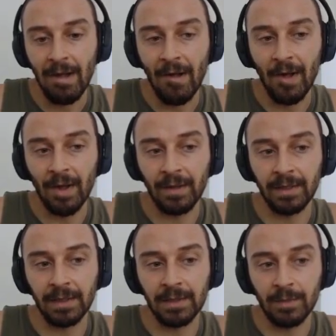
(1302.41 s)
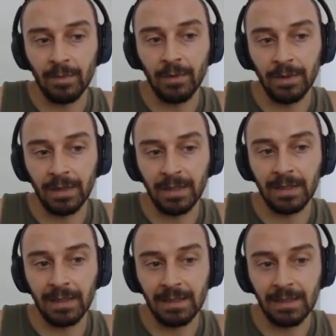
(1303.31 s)
I think it's important to get
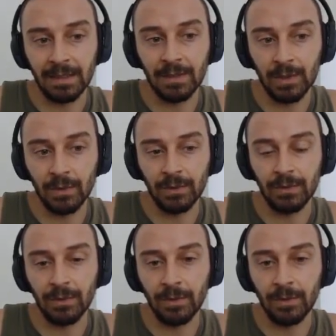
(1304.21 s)
that 6 Sorcerer